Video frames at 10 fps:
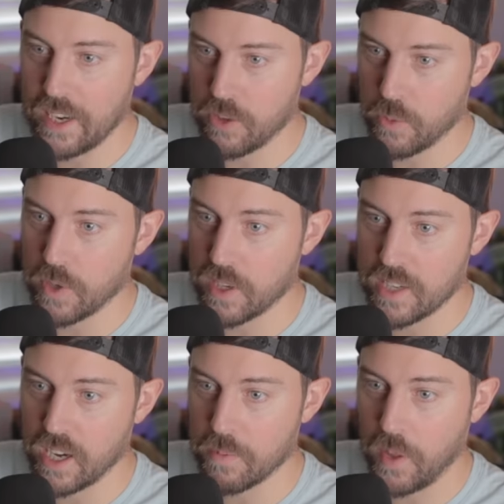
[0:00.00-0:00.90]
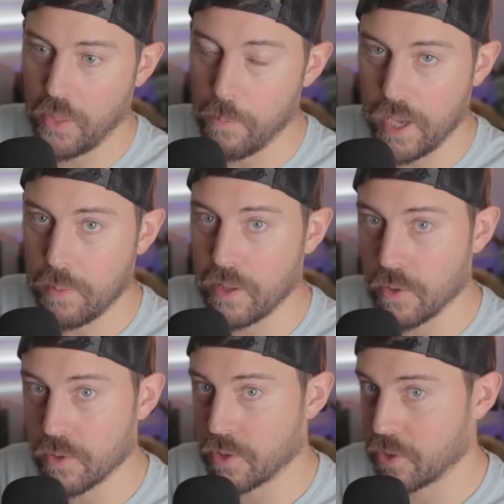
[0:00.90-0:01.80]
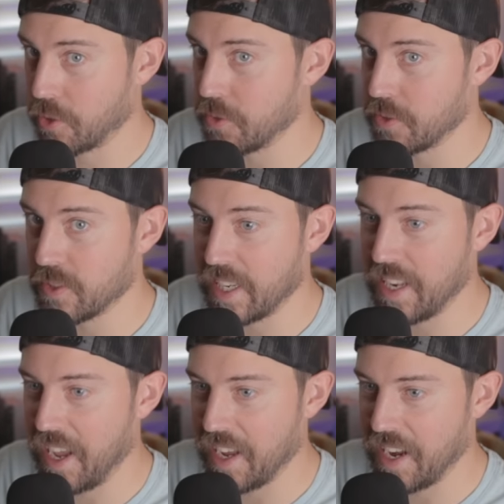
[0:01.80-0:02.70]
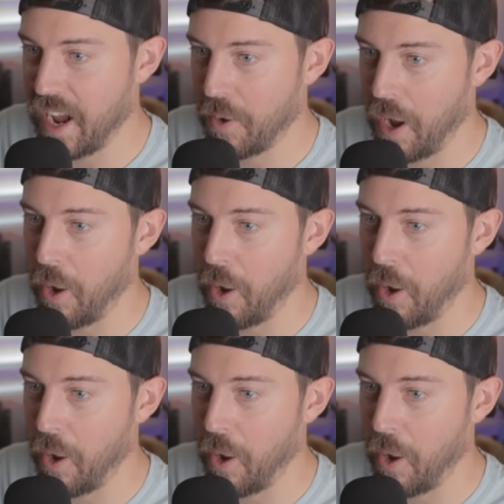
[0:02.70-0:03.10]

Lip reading: not only are we going to talk about the baby lunar cruiser today and how